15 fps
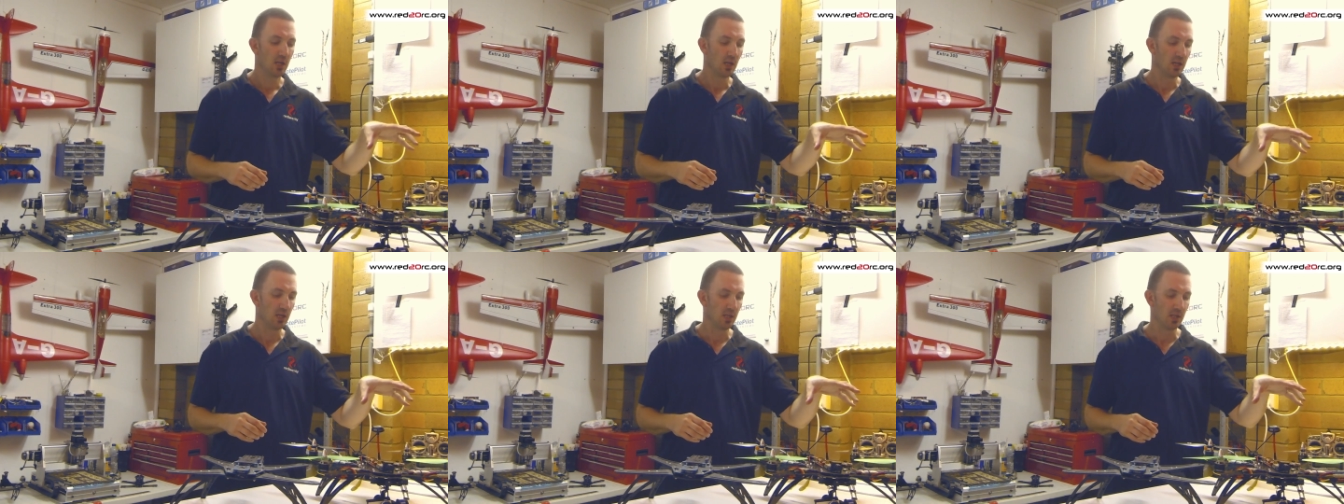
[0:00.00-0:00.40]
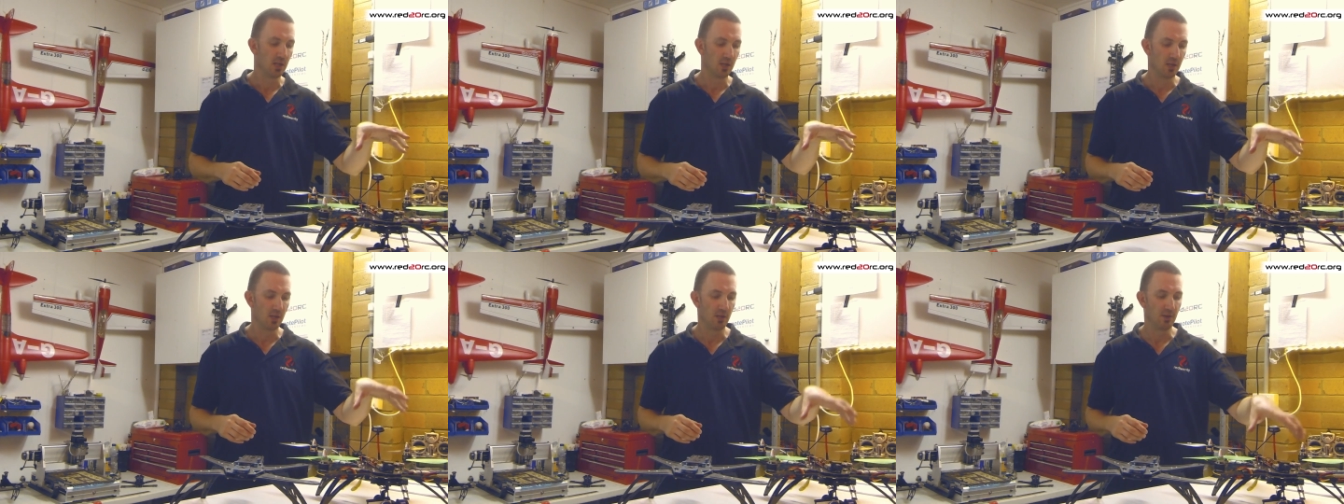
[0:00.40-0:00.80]

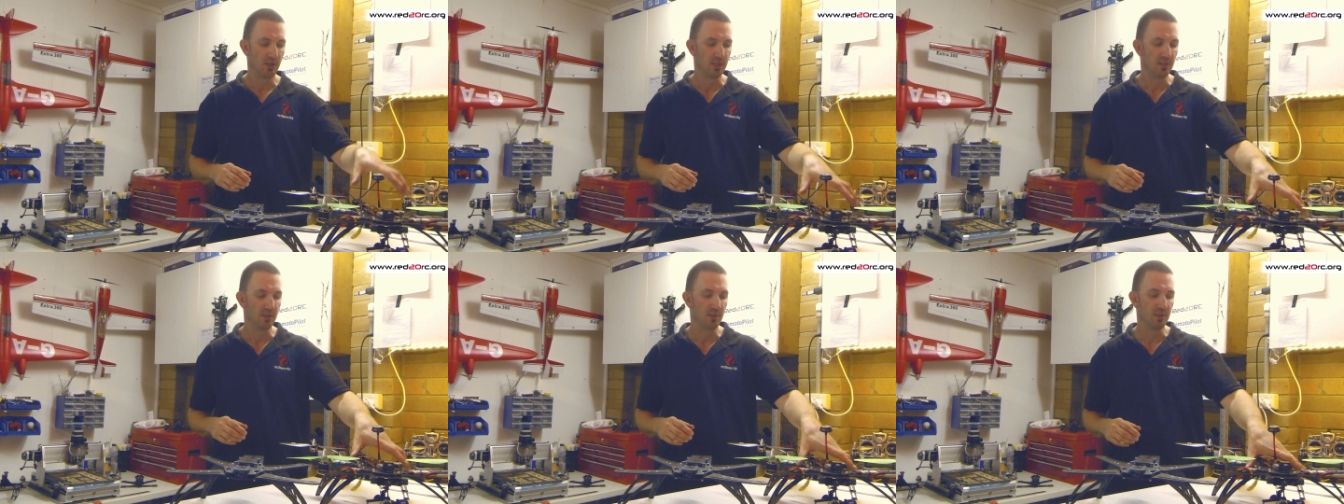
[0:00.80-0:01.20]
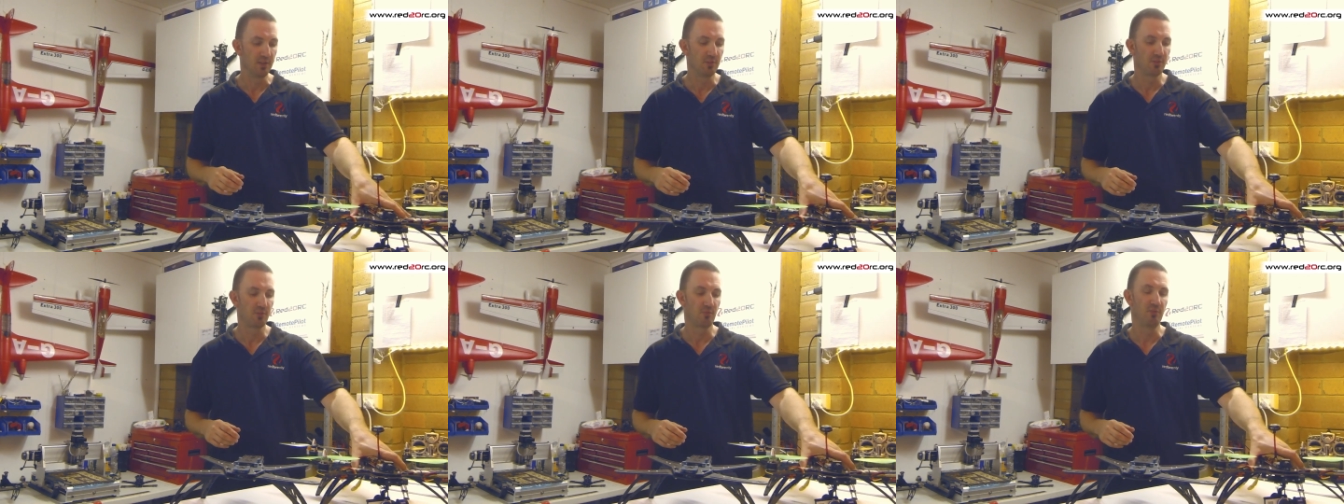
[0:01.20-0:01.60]
Uh, in the
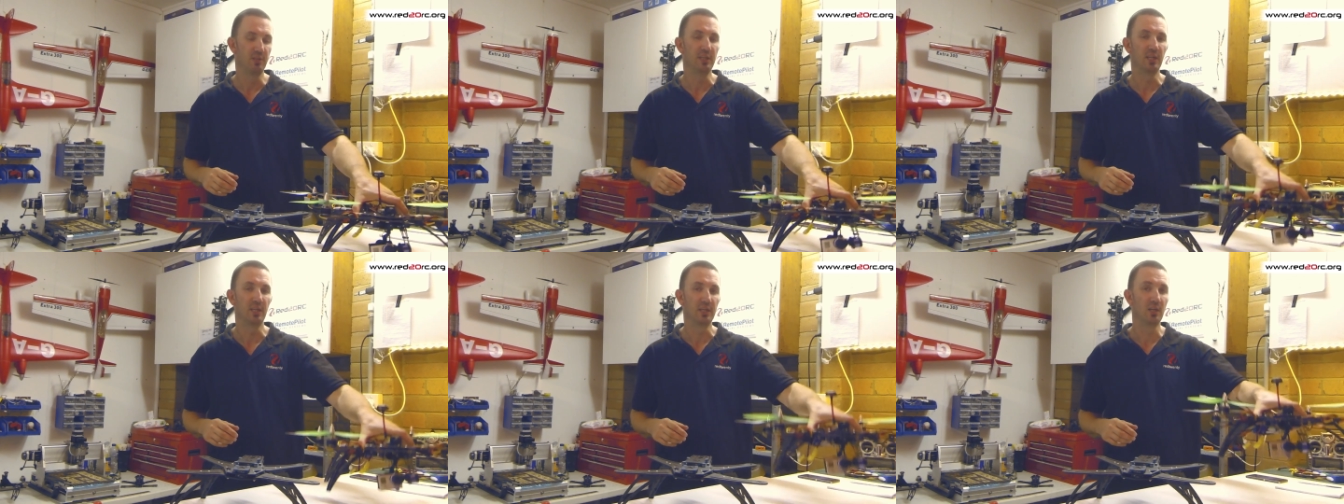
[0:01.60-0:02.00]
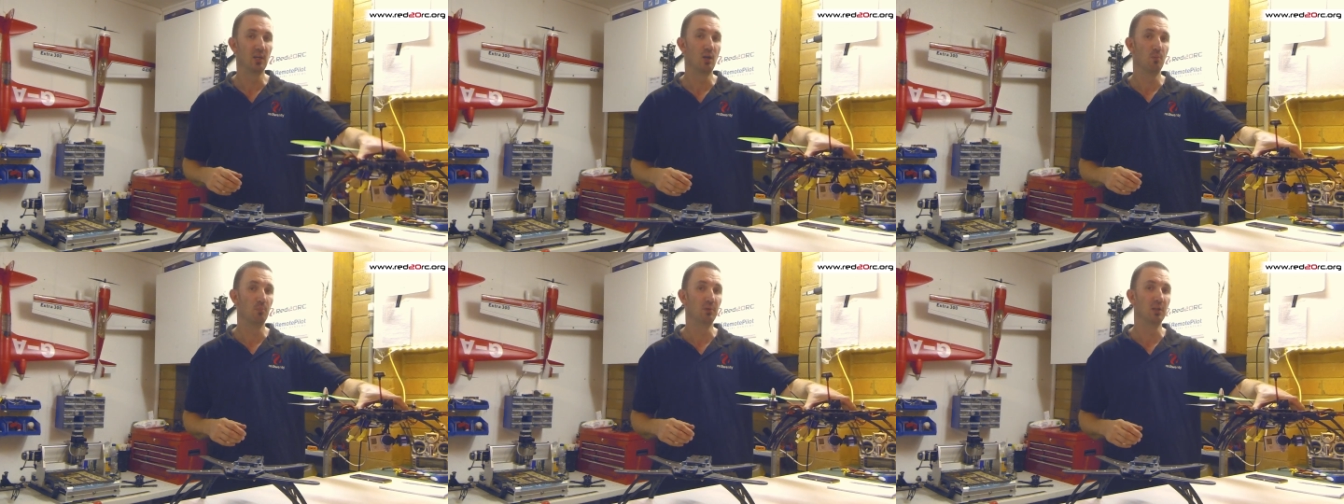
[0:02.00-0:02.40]
3K
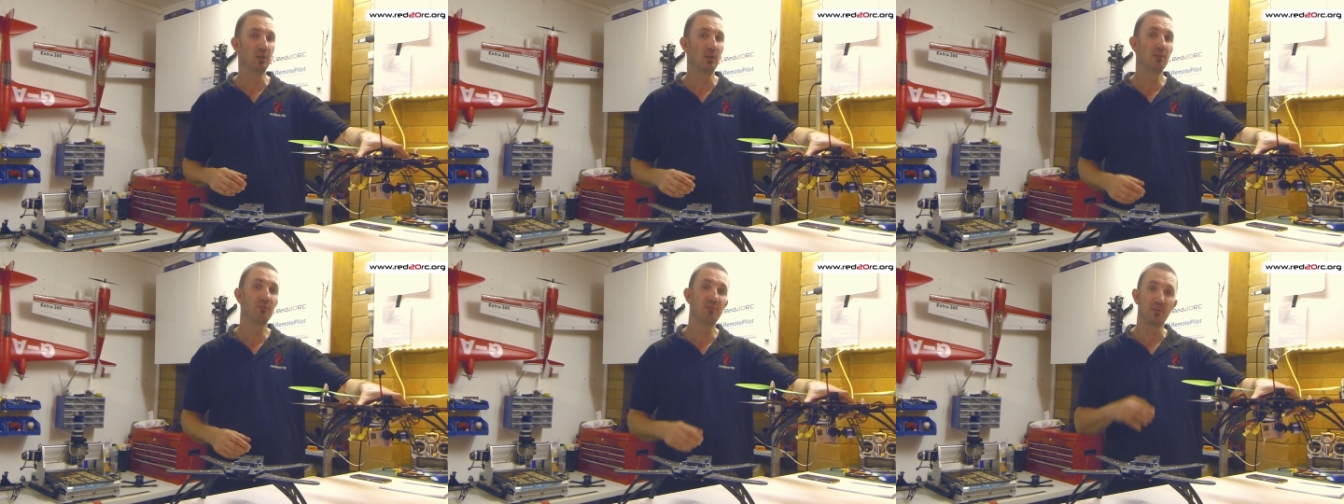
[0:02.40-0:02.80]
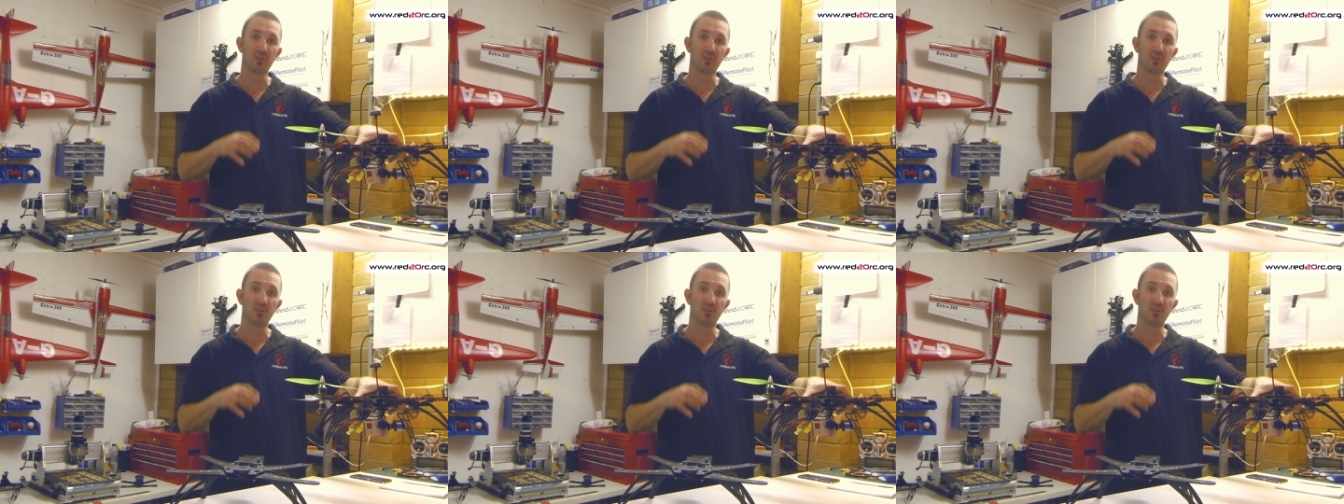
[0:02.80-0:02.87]
carbon glass,